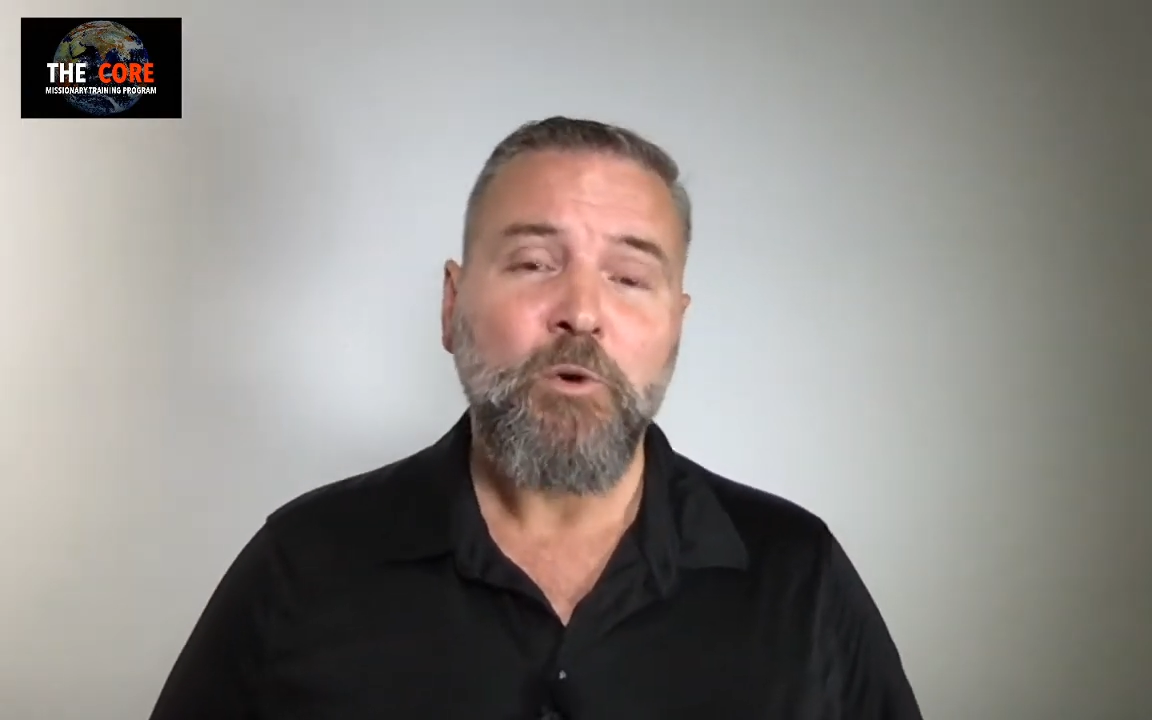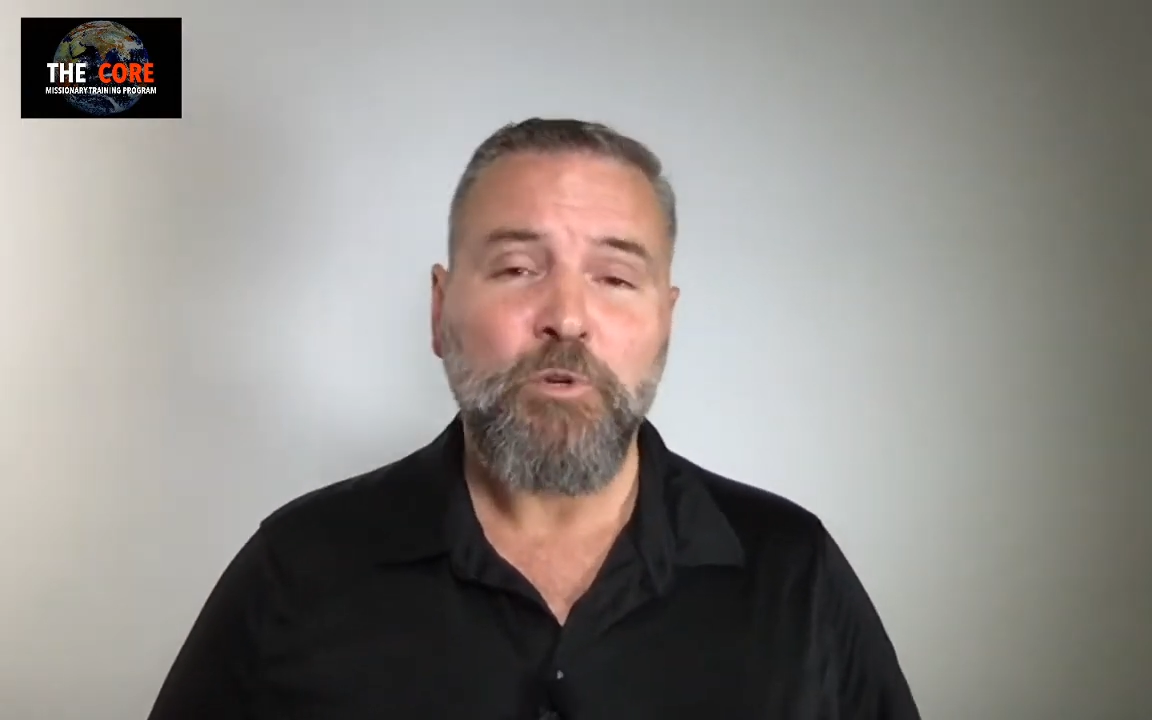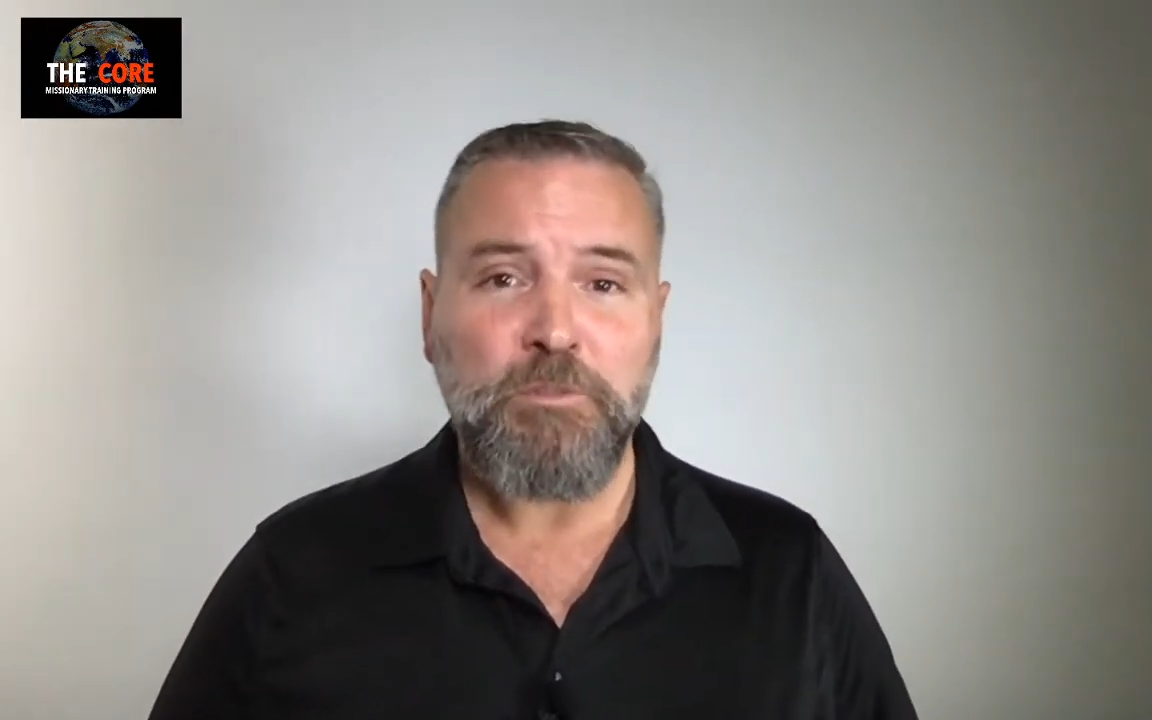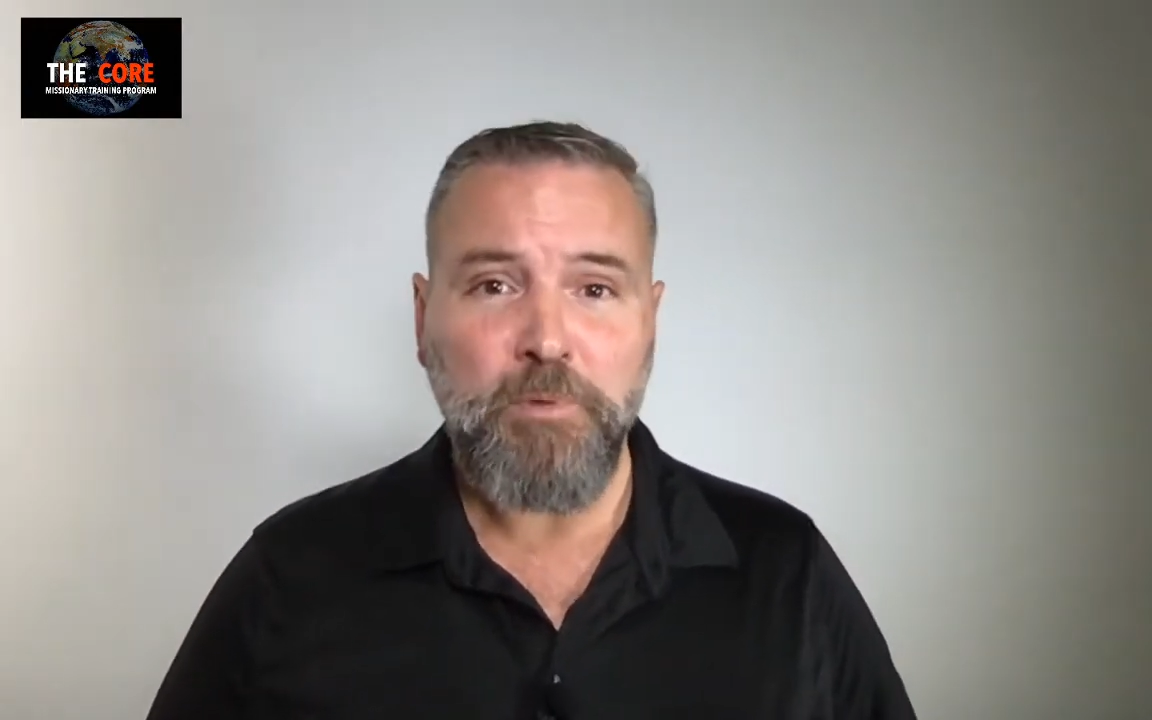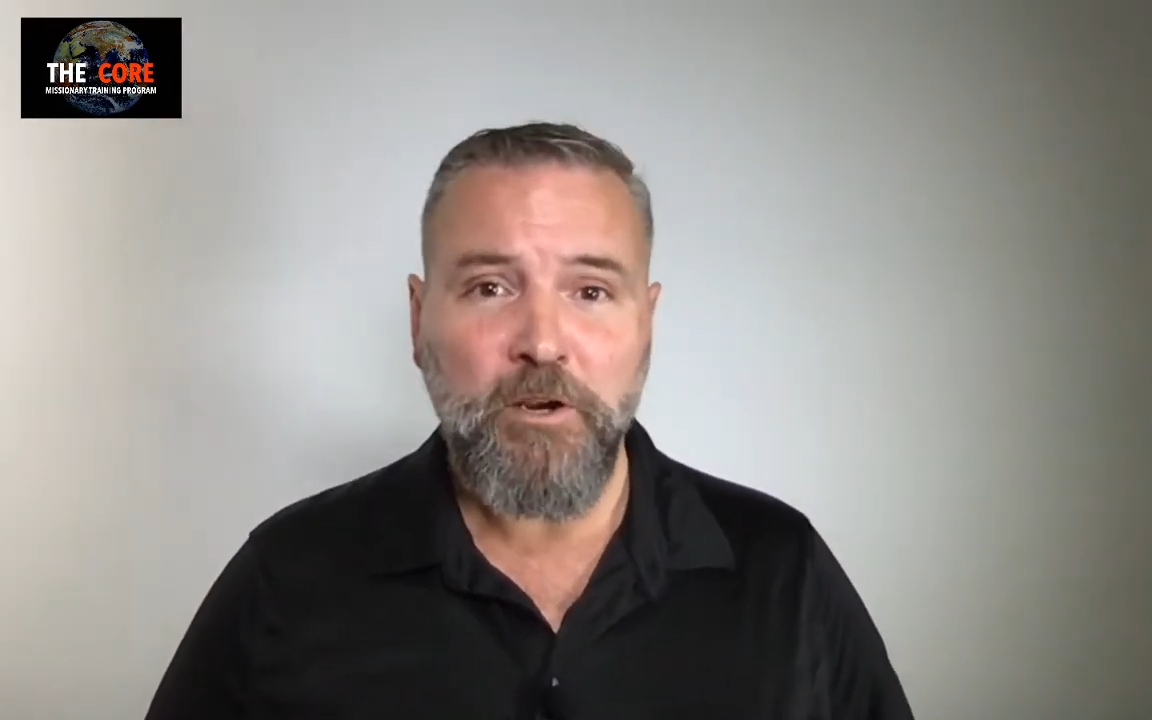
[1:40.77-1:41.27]

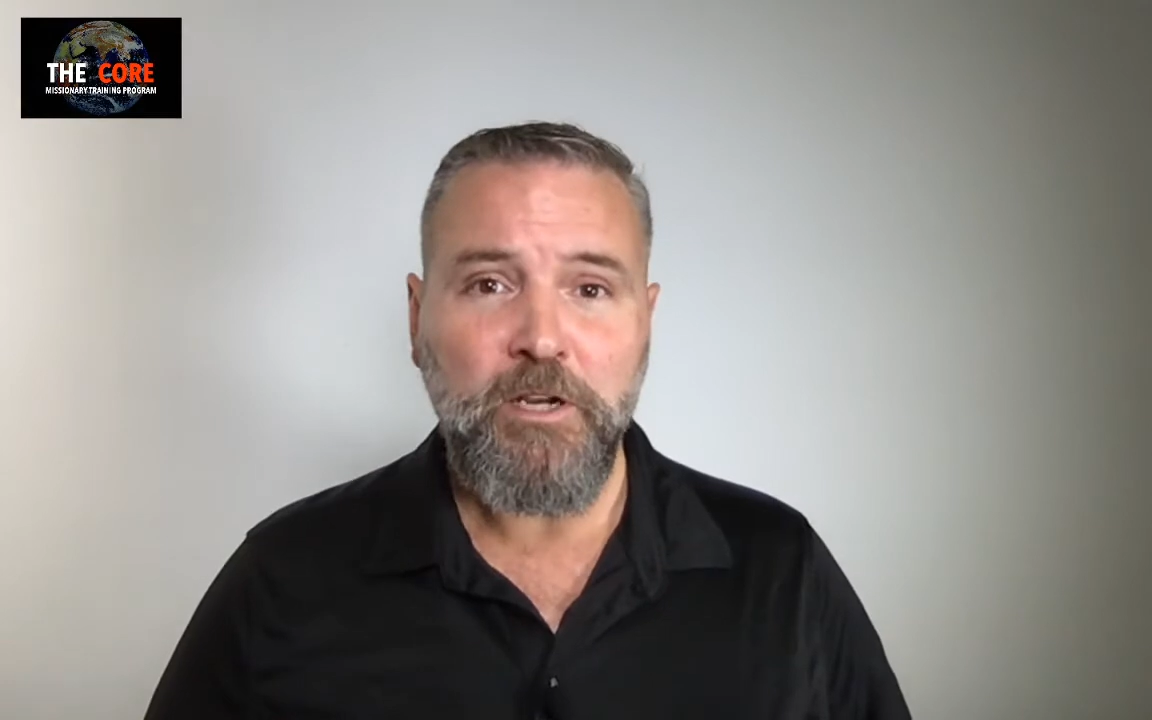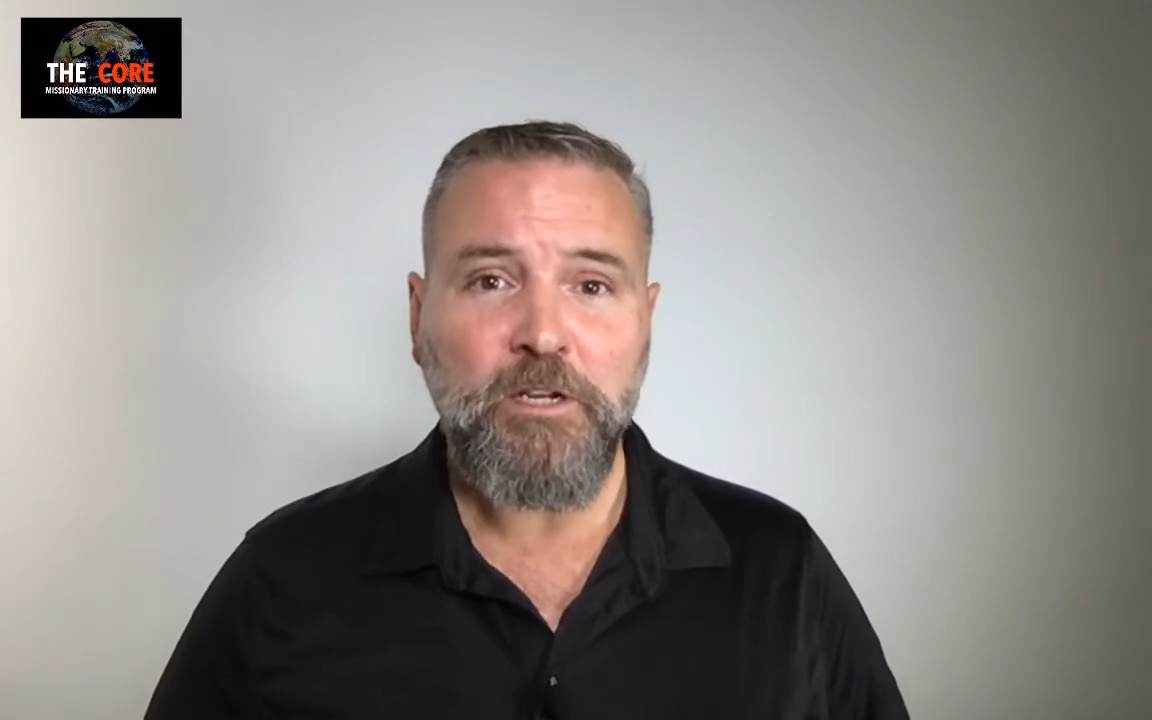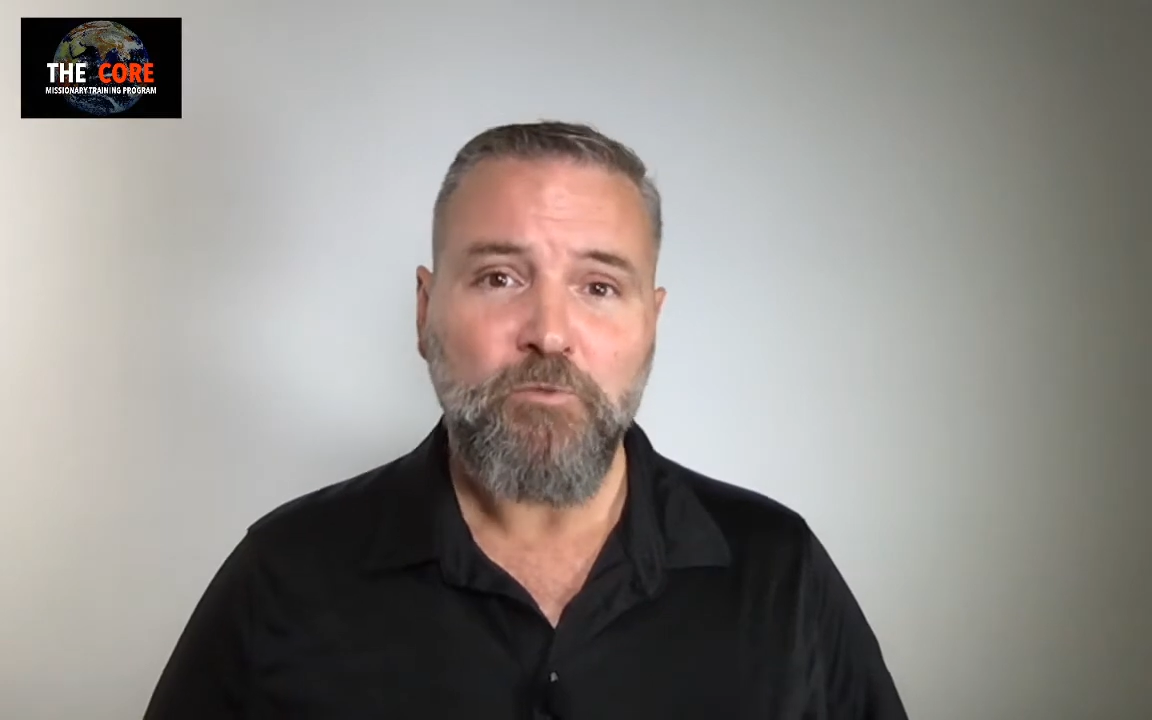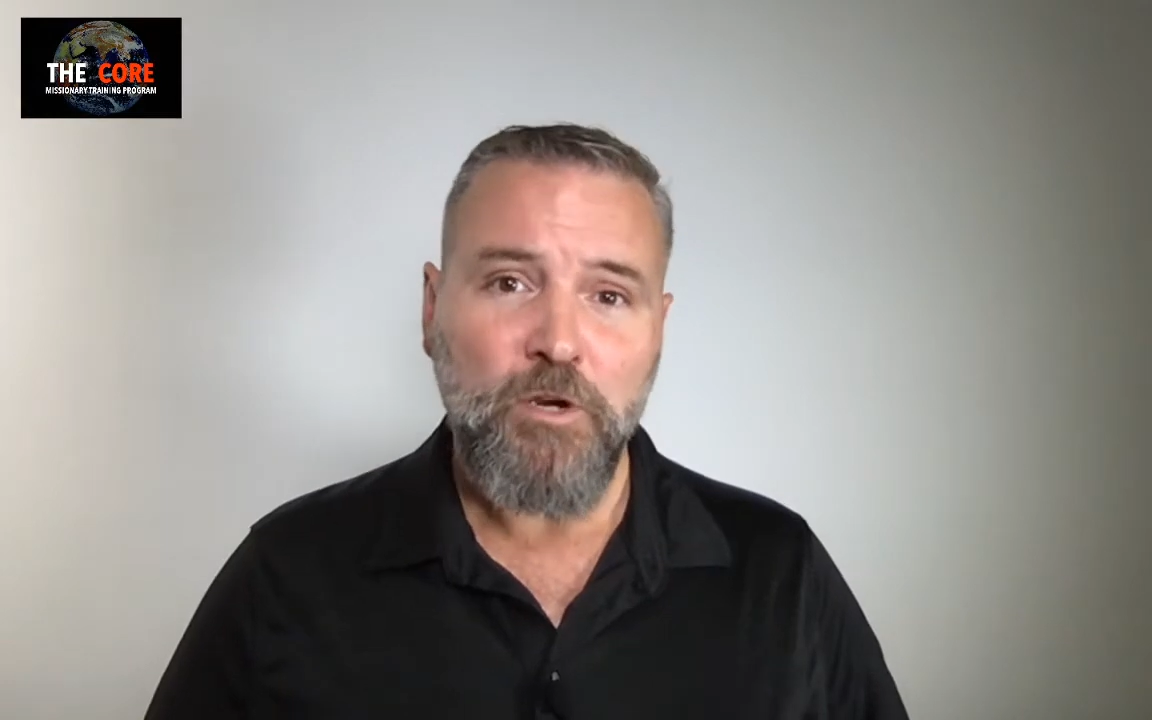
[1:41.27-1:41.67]
was buried and